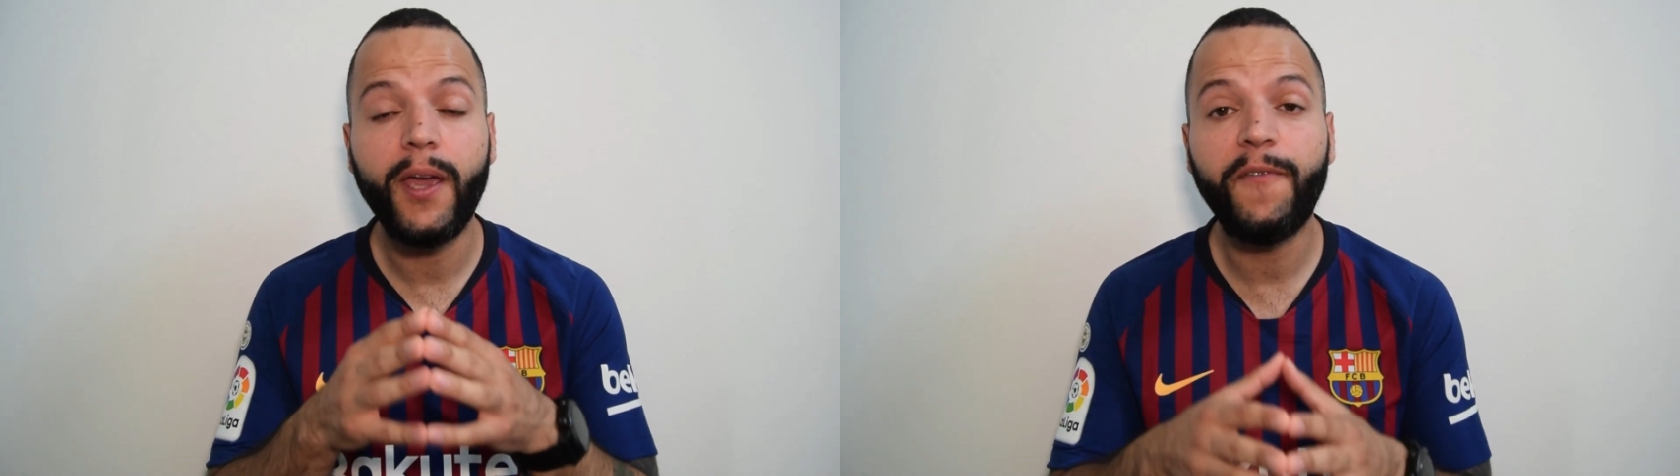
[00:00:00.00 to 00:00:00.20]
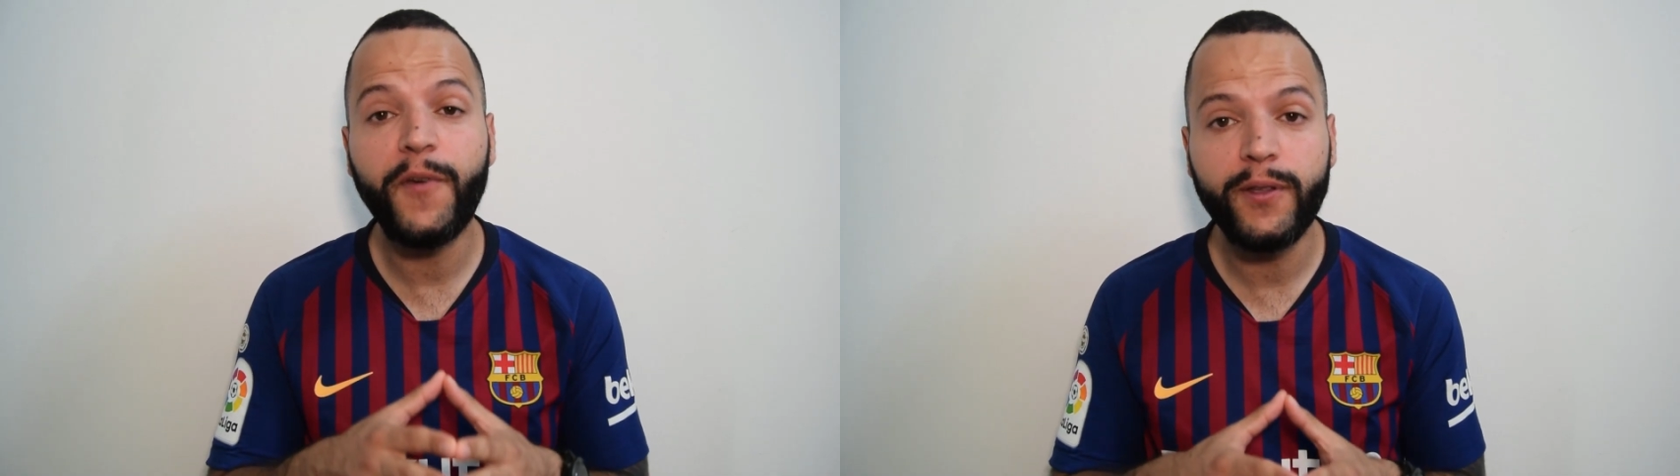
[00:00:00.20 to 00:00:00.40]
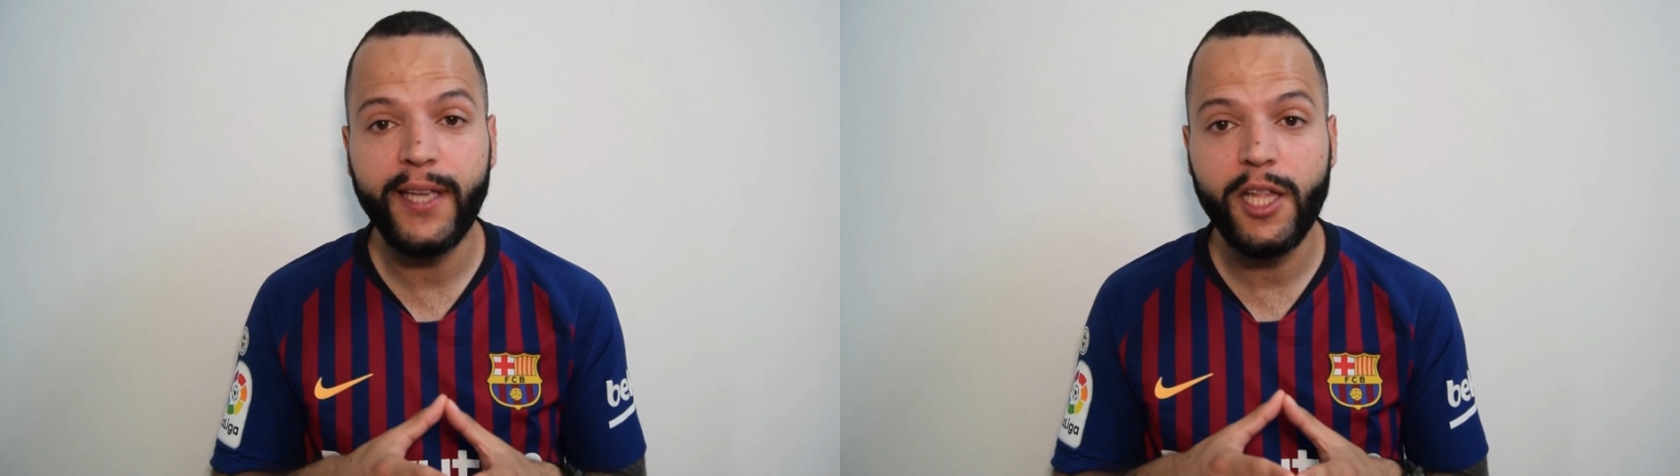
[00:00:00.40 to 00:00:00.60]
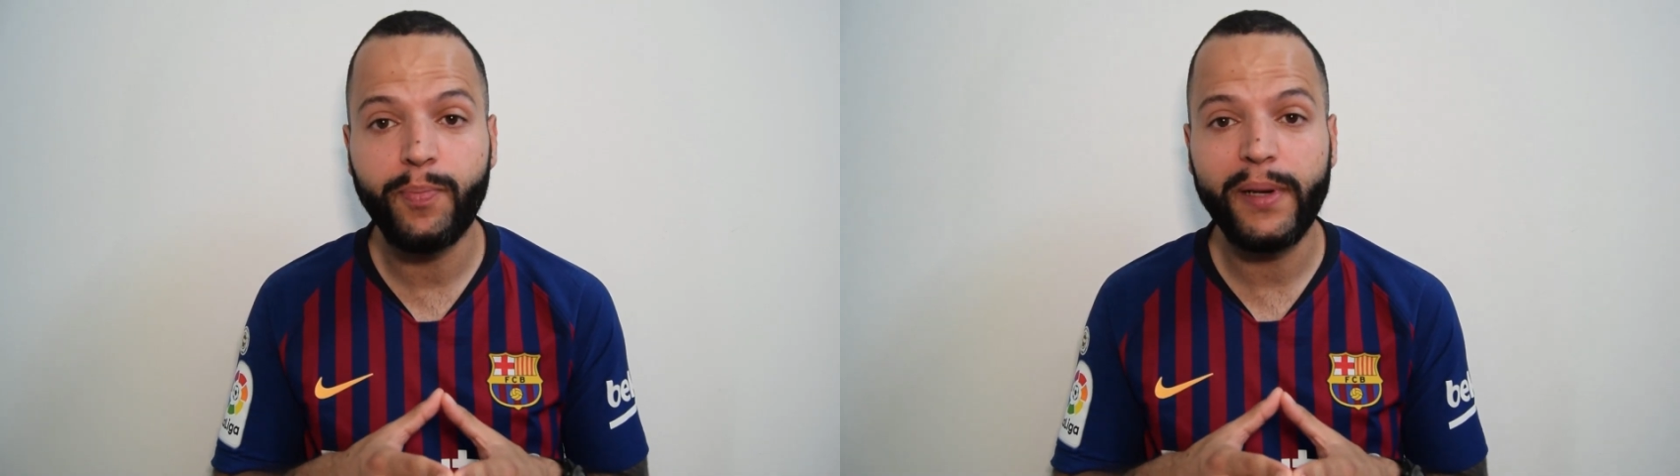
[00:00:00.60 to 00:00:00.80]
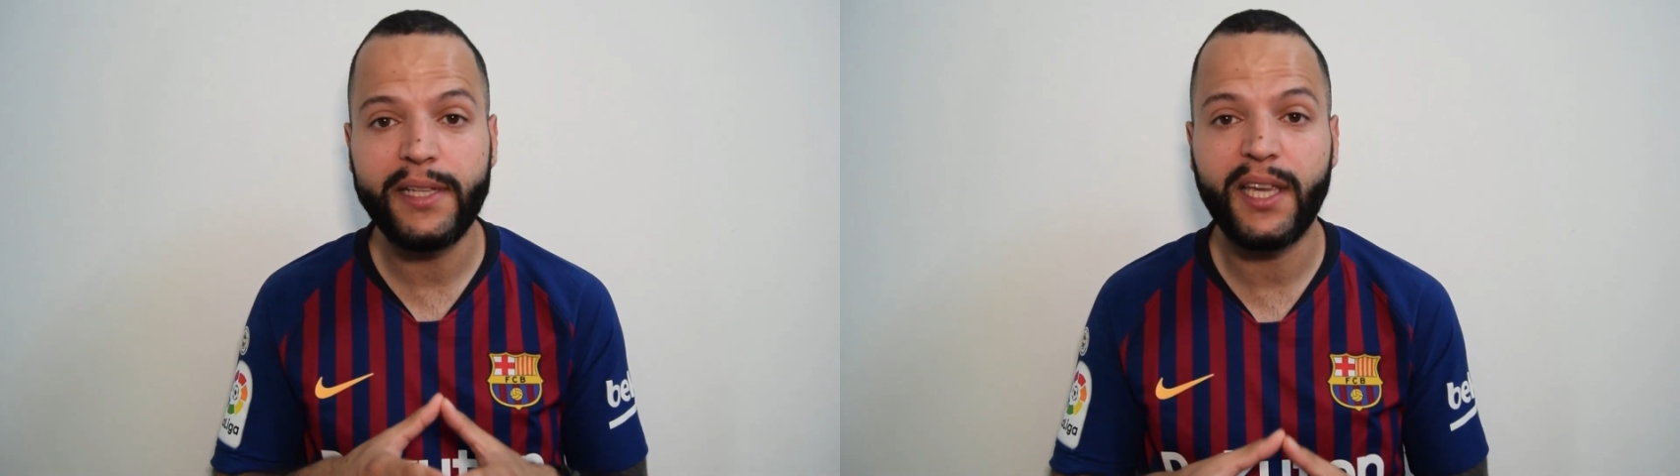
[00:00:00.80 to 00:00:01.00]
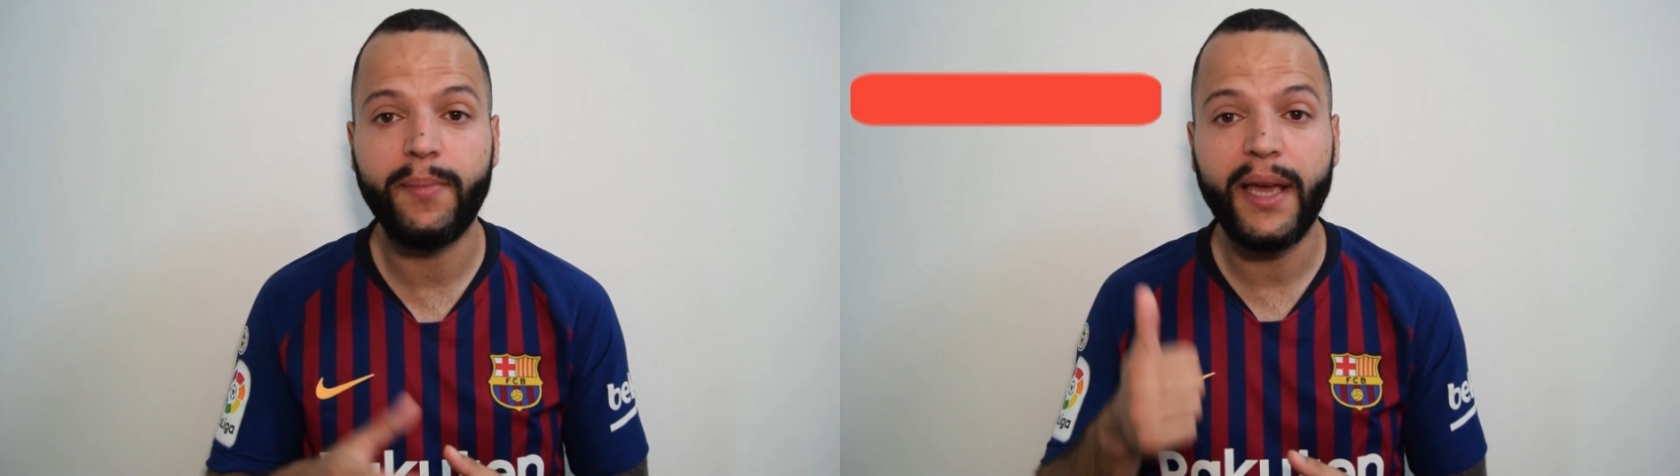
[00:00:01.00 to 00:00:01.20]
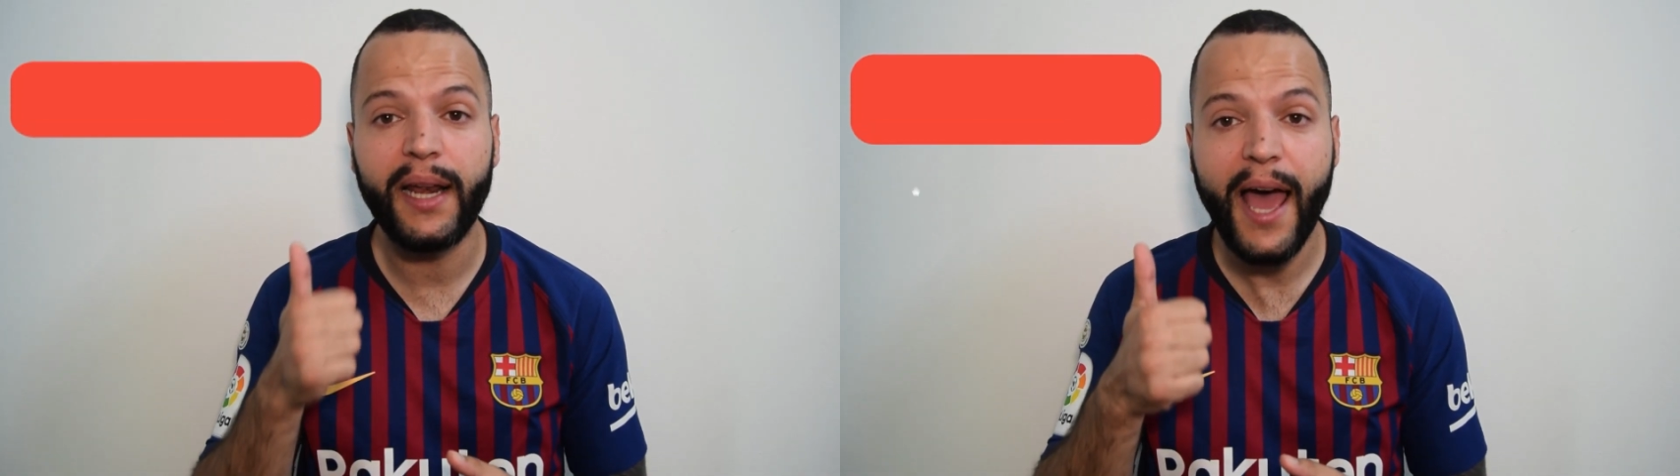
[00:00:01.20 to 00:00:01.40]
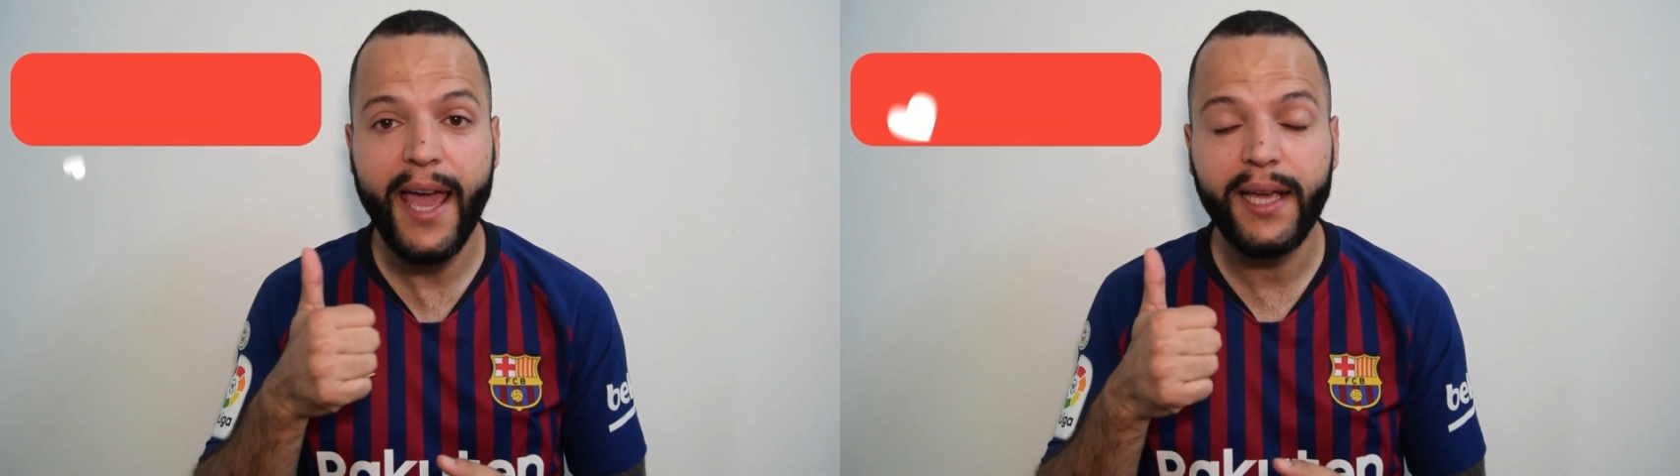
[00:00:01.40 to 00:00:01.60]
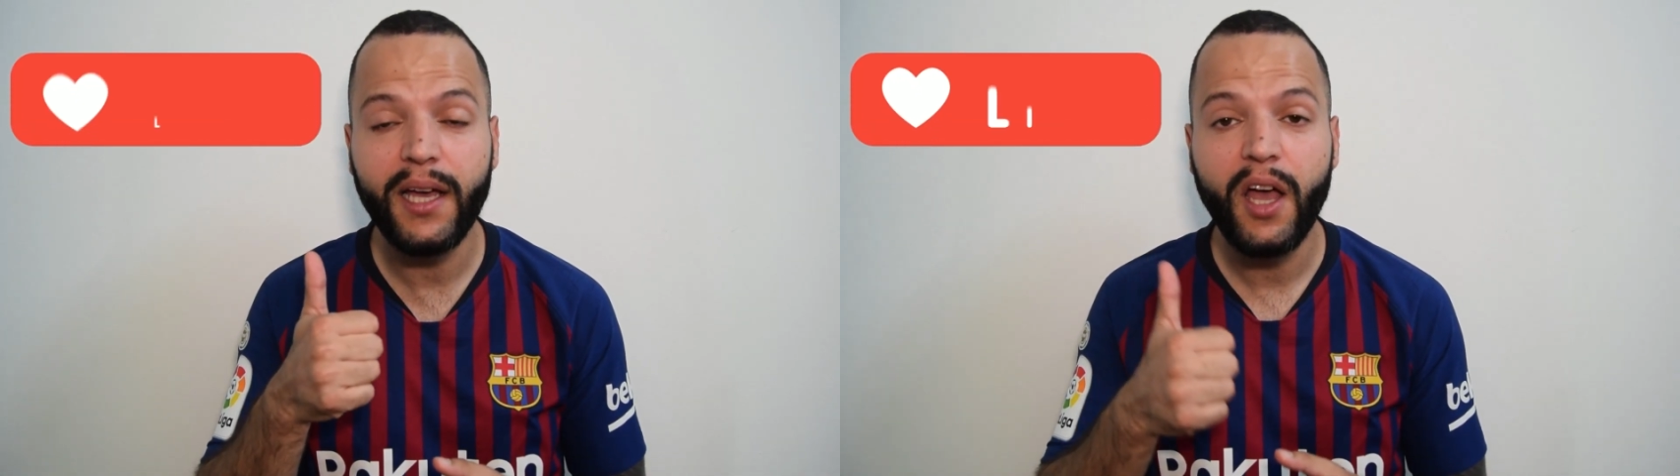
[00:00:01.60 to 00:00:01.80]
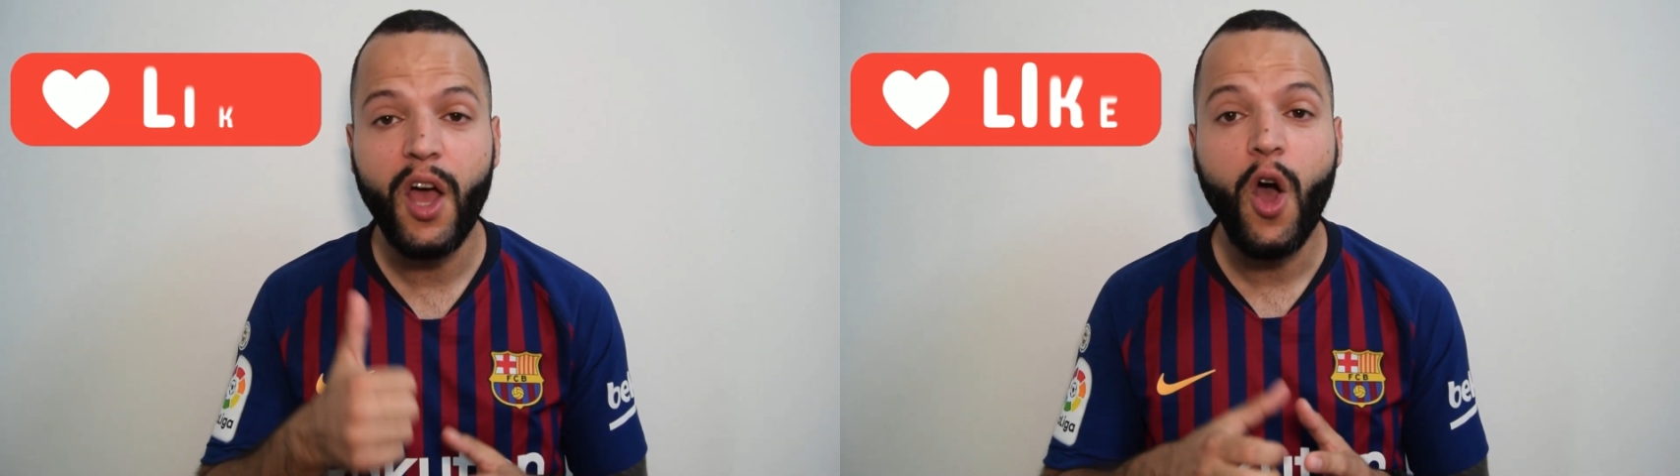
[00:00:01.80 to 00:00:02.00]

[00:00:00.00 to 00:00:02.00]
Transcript: If you did, please give me a like.